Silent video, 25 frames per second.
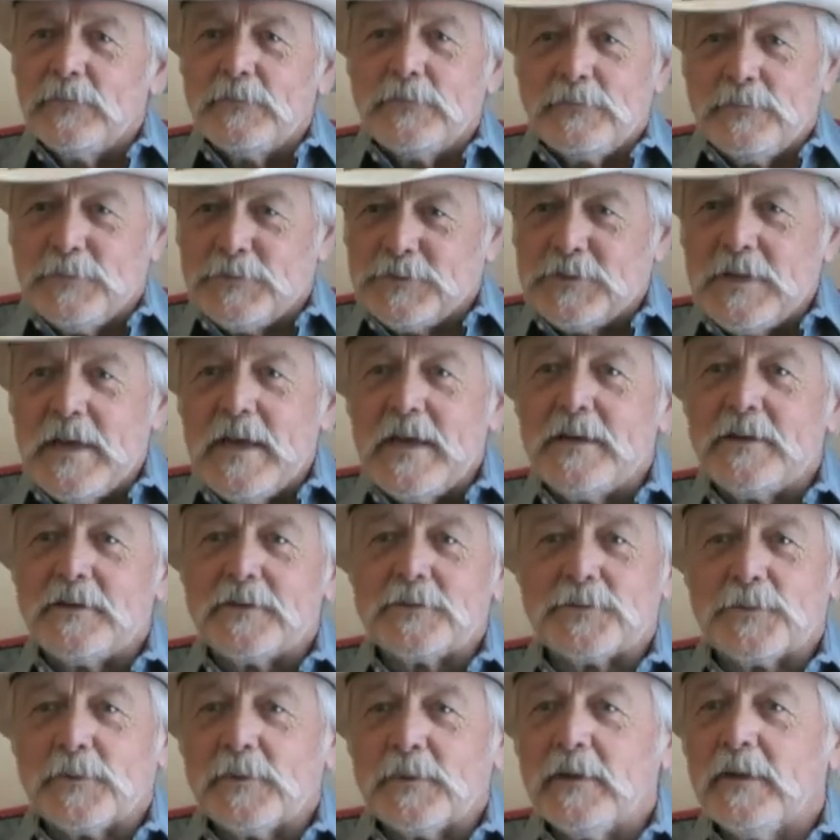
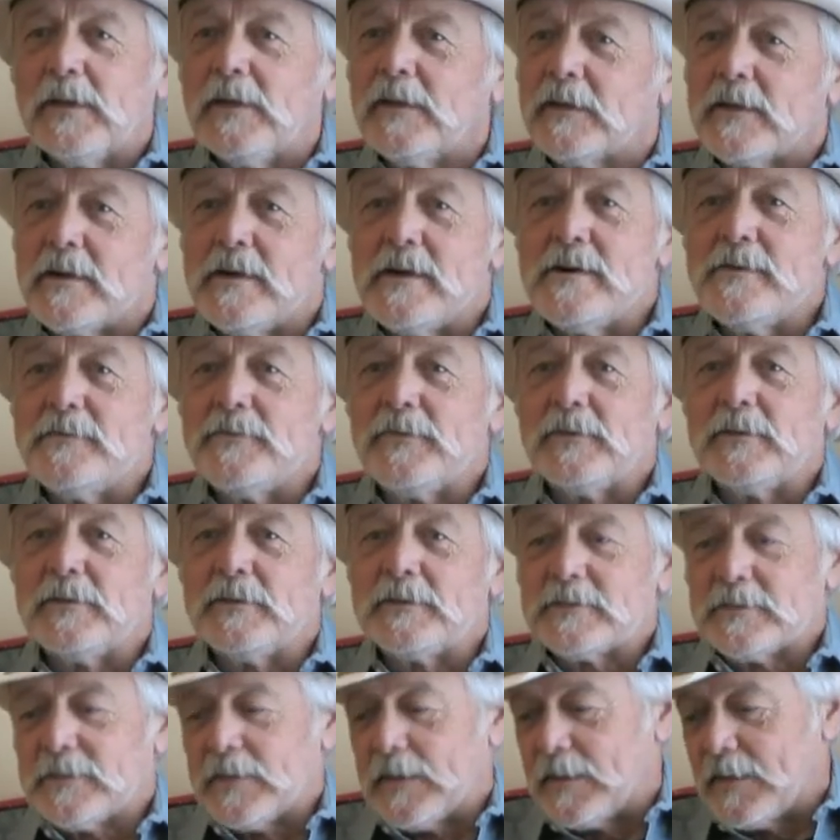shatters what little
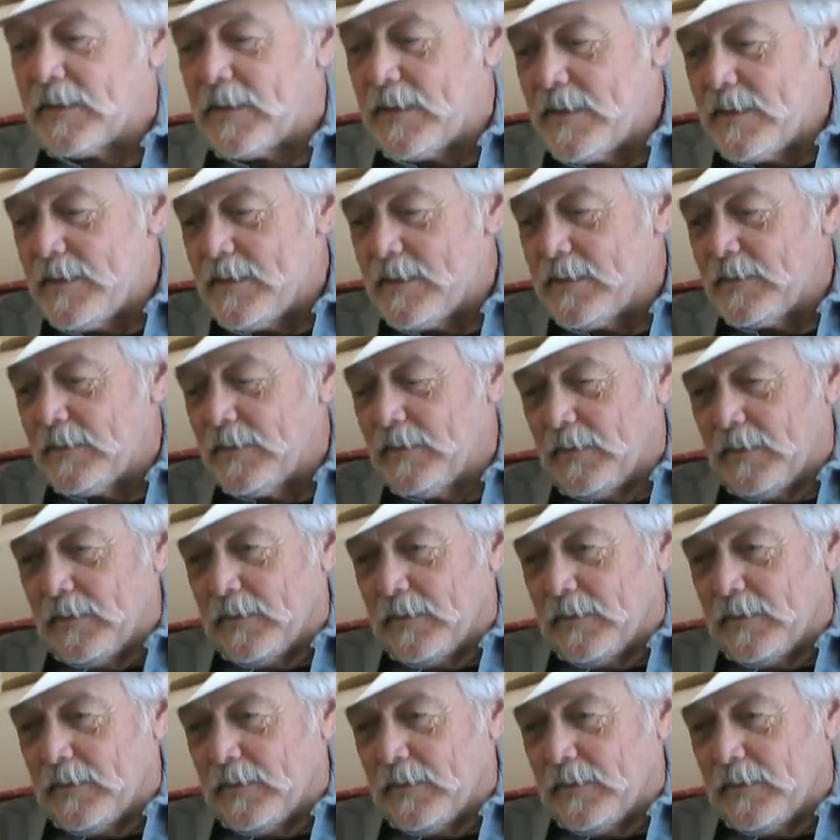confidence that he had.